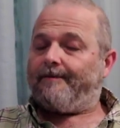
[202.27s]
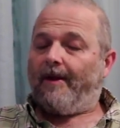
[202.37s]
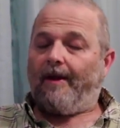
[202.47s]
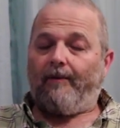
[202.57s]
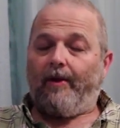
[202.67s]

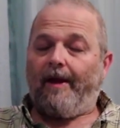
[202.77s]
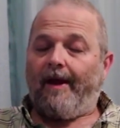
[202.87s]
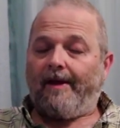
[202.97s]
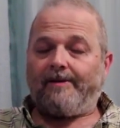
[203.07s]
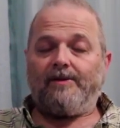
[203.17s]
in many
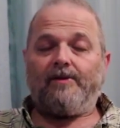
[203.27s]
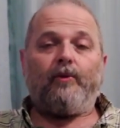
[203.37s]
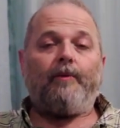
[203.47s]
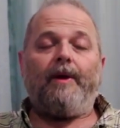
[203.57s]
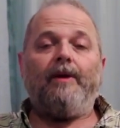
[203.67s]
cases the
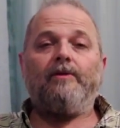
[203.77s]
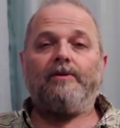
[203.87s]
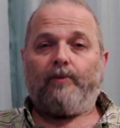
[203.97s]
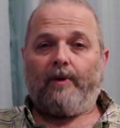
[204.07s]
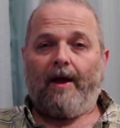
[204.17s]

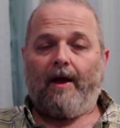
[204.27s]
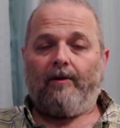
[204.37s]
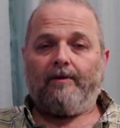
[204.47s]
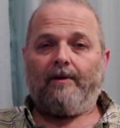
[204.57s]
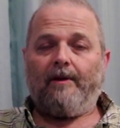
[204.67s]
repeaters were
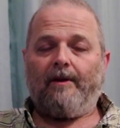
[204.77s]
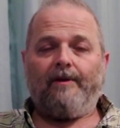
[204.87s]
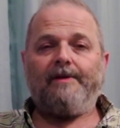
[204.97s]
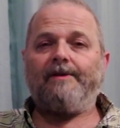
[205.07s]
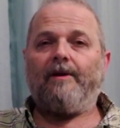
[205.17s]
down in
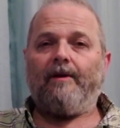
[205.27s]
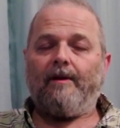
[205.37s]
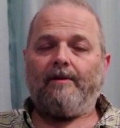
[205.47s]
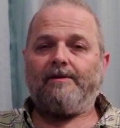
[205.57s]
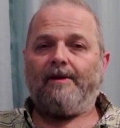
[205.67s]
this
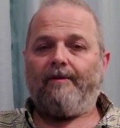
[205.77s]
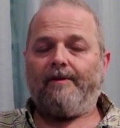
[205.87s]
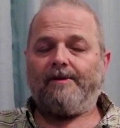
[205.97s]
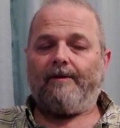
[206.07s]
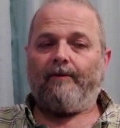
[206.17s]
area.
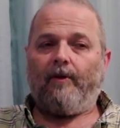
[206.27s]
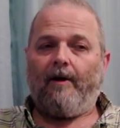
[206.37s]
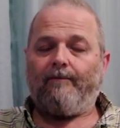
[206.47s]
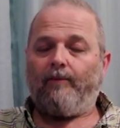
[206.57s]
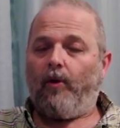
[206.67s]
Several
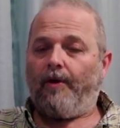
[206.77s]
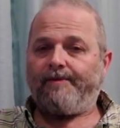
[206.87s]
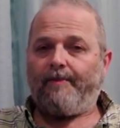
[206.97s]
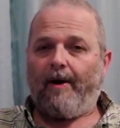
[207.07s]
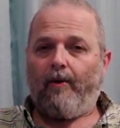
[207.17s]
of them
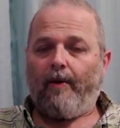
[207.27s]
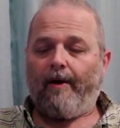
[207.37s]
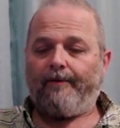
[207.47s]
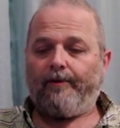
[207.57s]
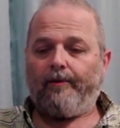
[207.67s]
lost power
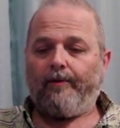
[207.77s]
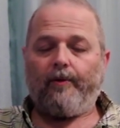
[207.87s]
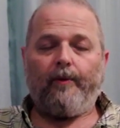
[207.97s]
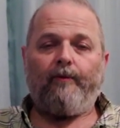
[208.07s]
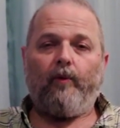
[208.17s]
after
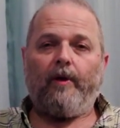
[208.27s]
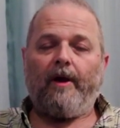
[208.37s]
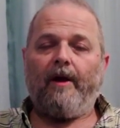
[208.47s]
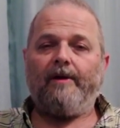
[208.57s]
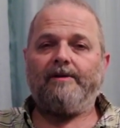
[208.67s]
3, 4
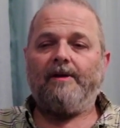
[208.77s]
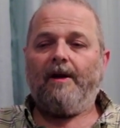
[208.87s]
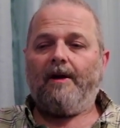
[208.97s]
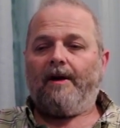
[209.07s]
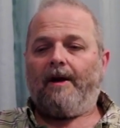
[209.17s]
days.
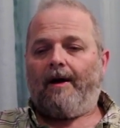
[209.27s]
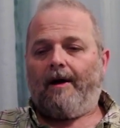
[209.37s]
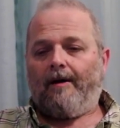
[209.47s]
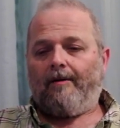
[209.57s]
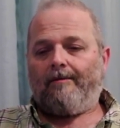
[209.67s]

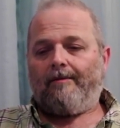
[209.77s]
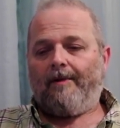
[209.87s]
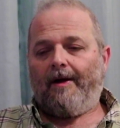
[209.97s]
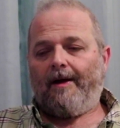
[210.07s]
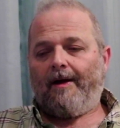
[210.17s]
Um,
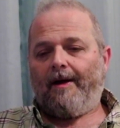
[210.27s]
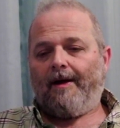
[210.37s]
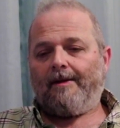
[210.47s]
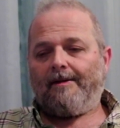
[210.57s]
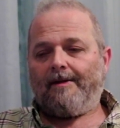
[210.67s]
it,
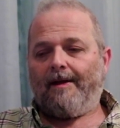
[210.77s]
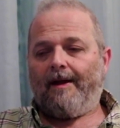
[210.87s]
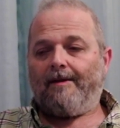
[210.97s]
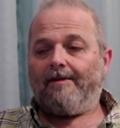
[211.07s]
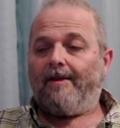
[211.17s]
it,
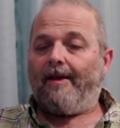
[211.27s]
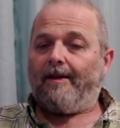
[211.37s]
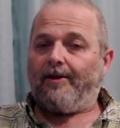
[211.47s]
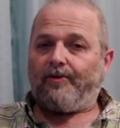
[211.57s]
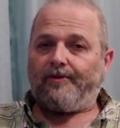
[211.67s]
the
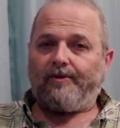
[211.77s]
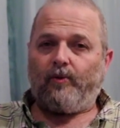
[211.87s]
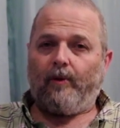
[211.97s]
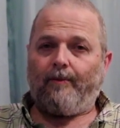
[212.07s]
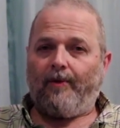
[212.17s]
initial
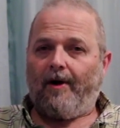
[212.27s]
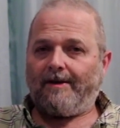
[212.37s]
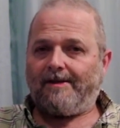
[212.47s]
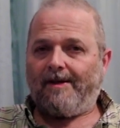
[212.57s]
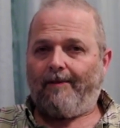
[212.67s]
storm
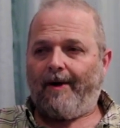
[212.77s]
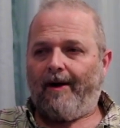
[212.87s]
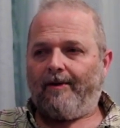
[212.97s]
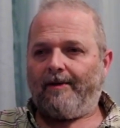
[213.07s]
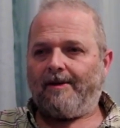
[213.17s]
knocked some
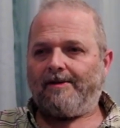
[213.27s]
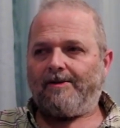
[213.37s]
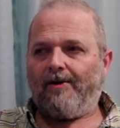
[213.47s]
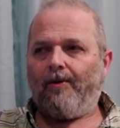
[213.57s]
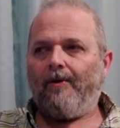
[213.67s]
out, and
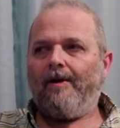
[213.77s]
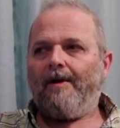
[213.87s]
so